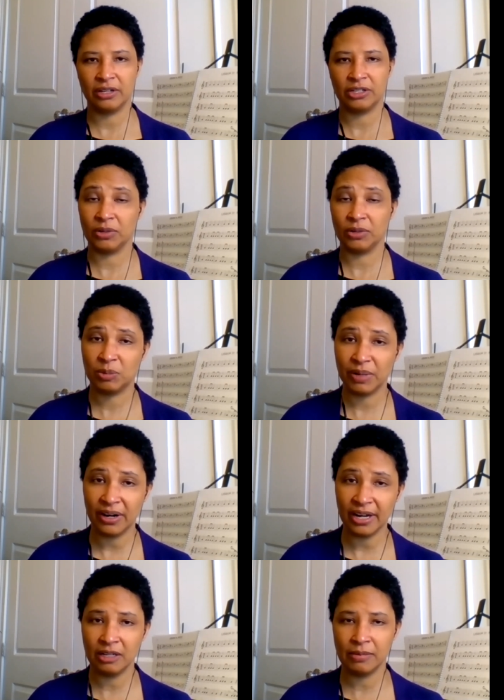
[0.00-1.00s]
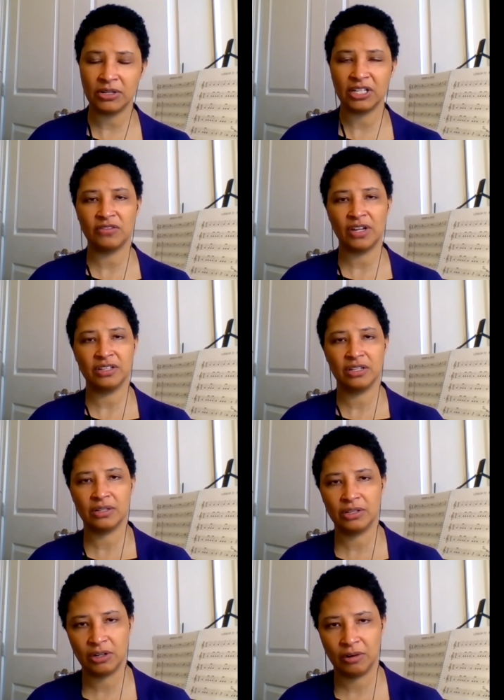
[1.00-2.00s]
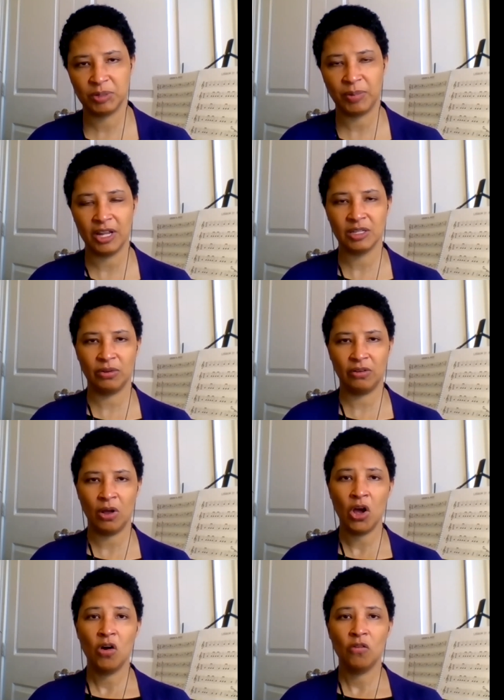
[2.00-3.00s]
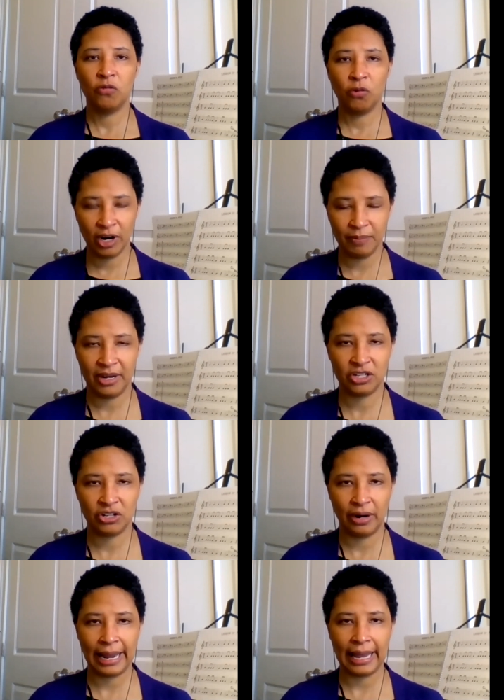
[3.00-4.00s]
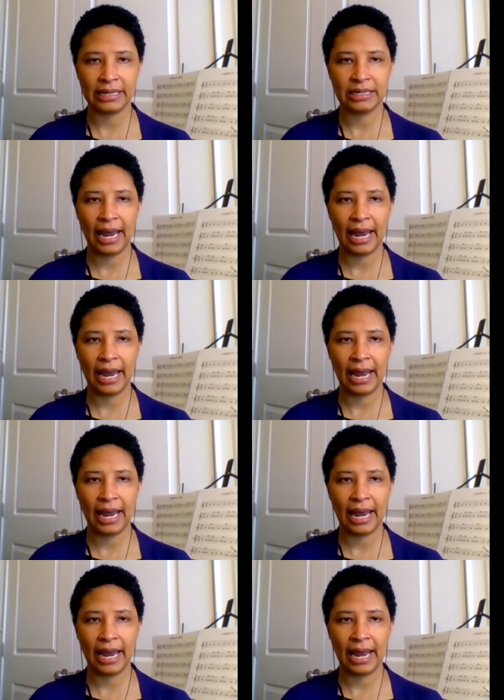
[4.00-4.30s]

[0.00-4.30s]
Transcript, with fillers: those who experience the administration of justice, those who are responsible for administering it.